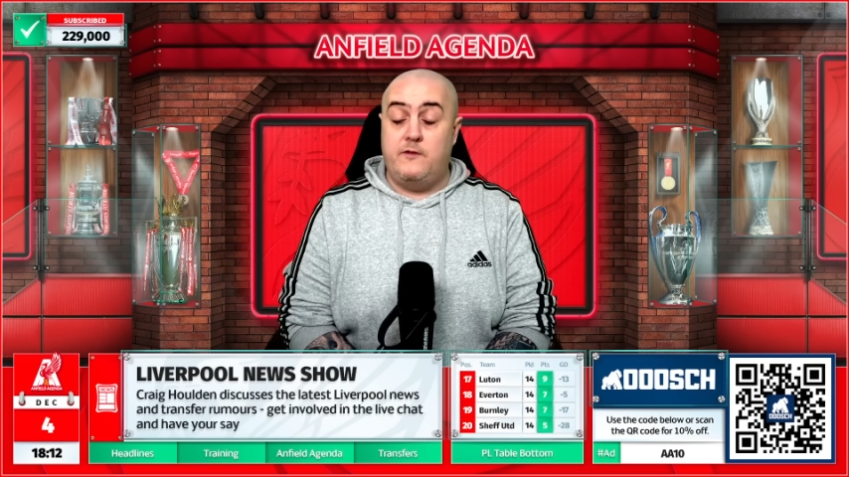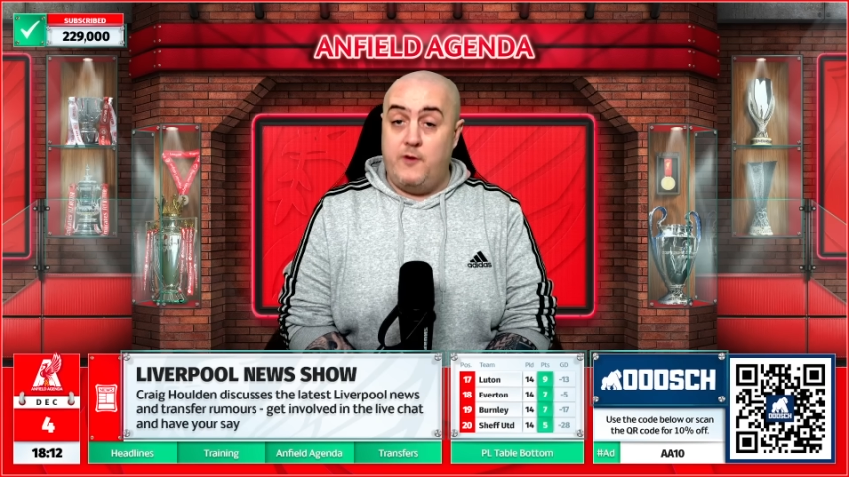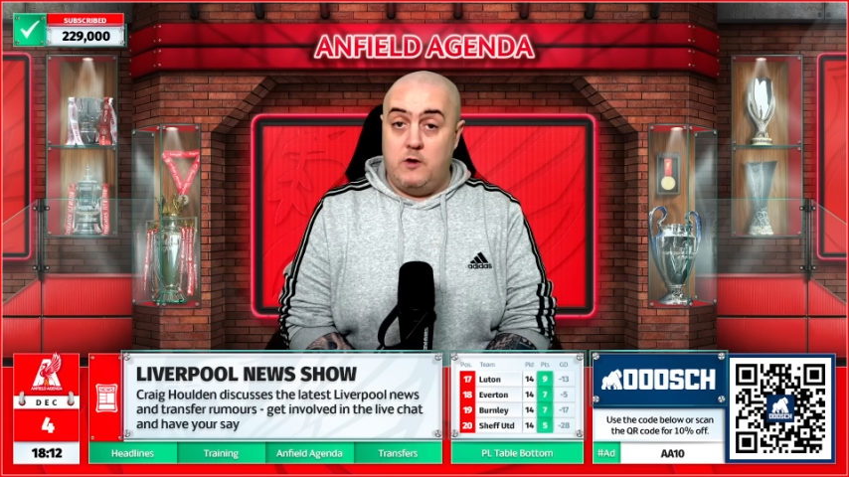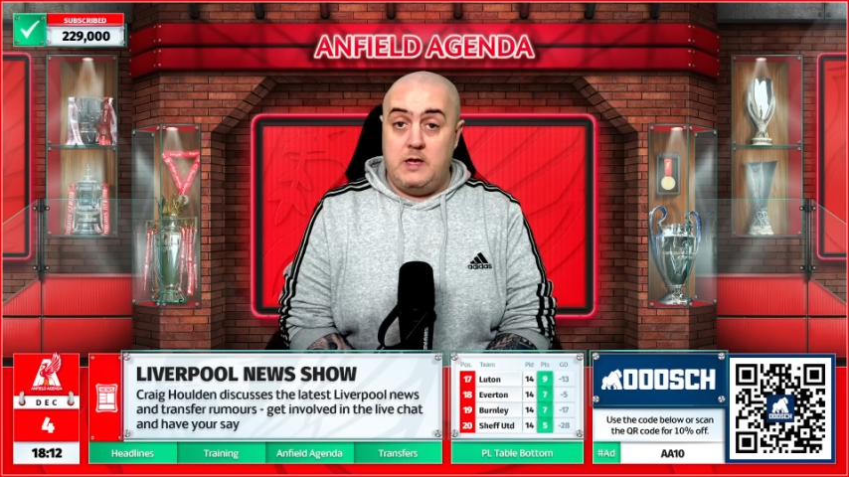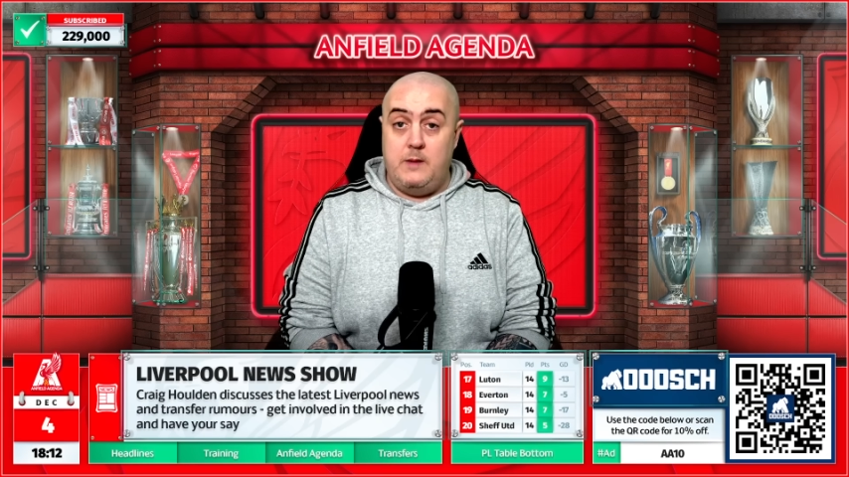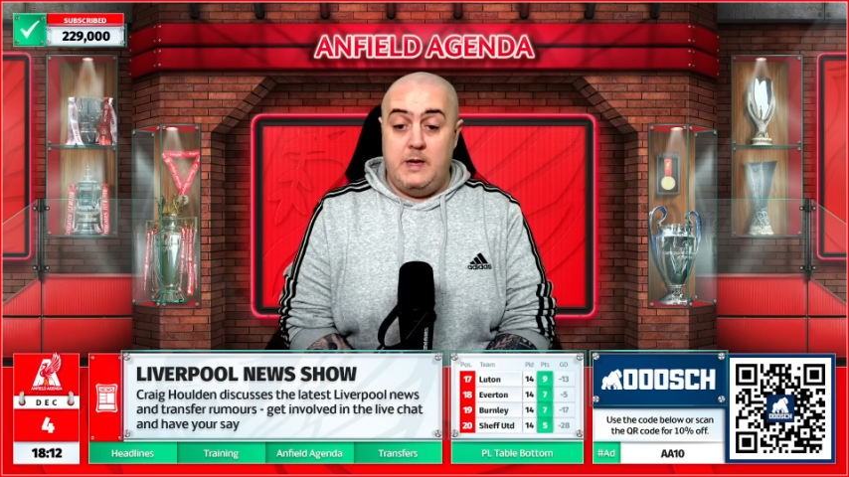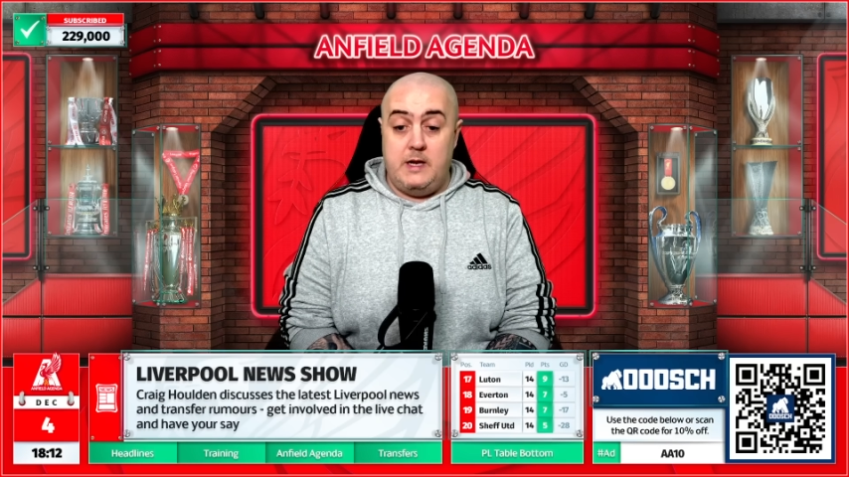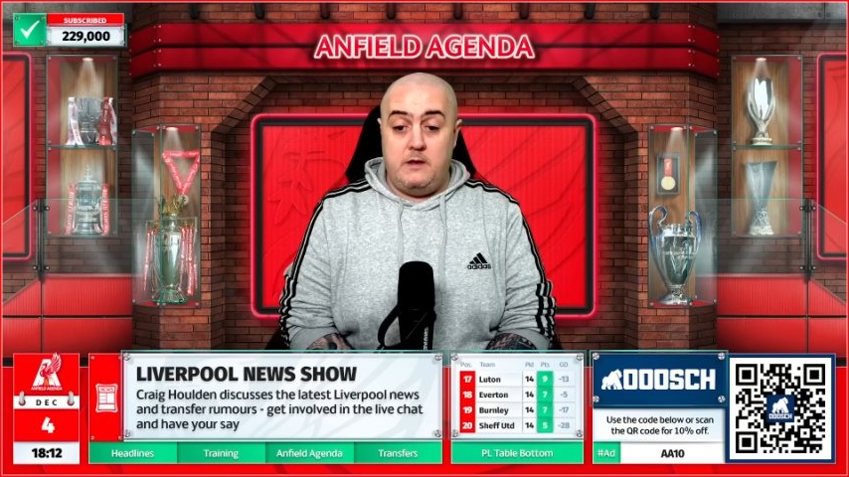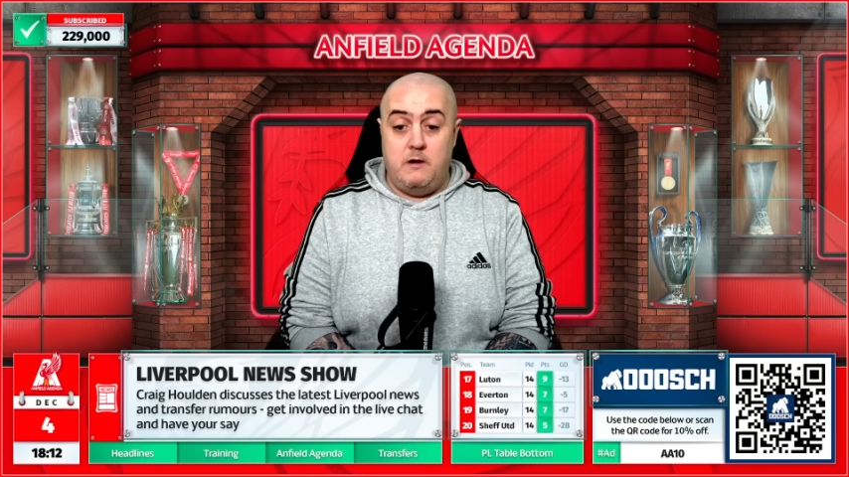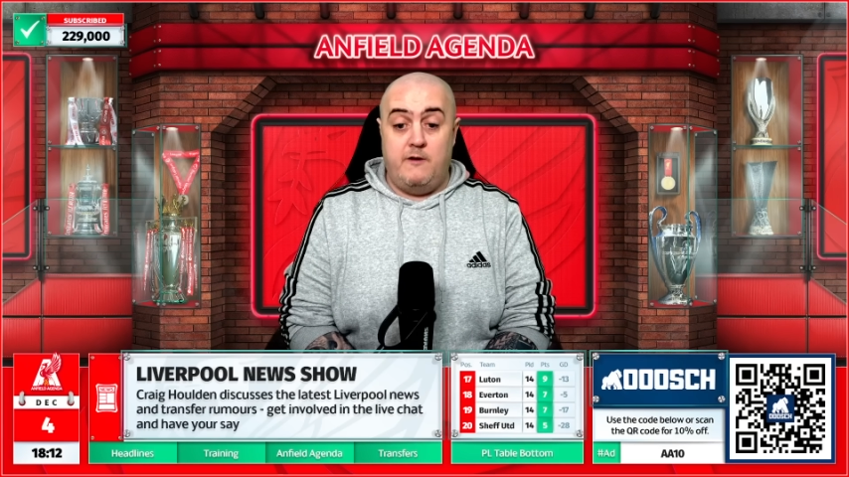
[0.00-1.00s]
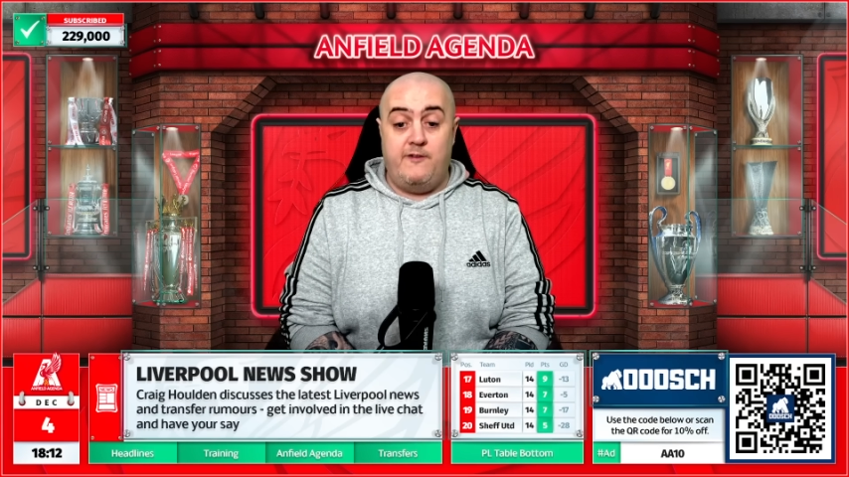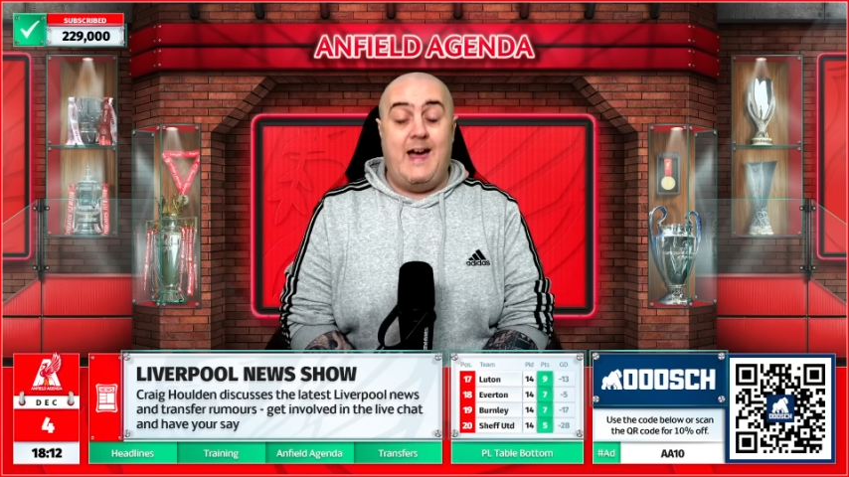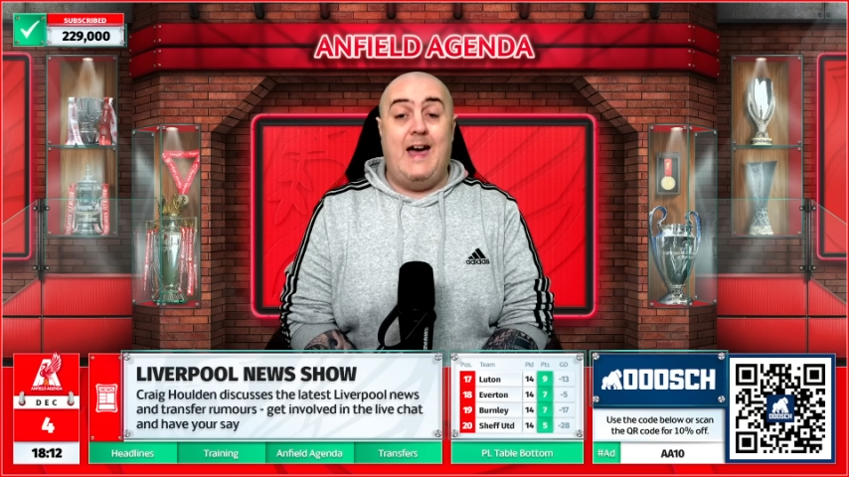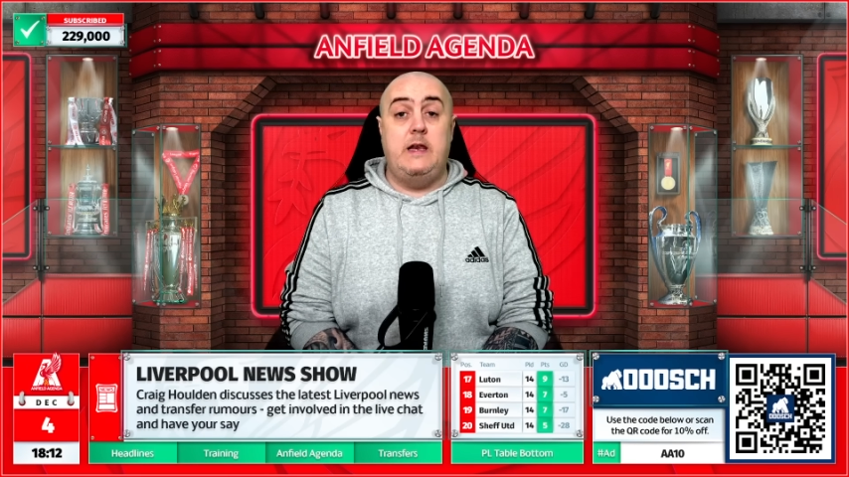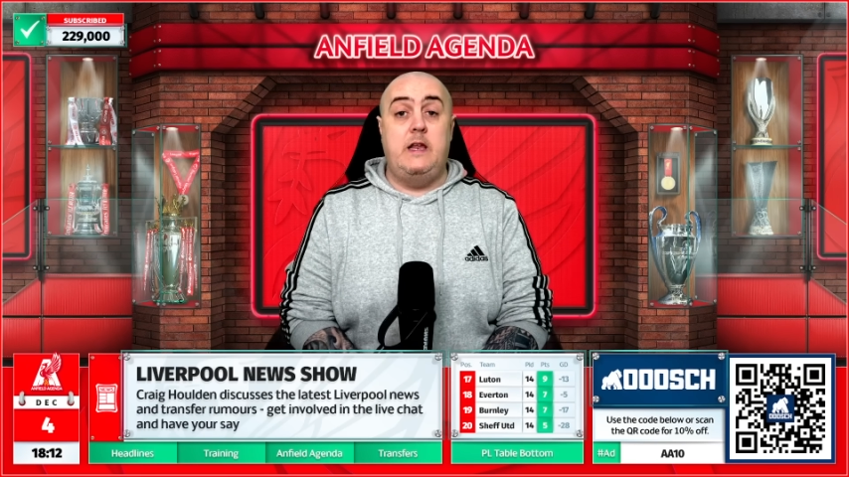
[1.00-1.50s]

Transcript: 40 million euro for any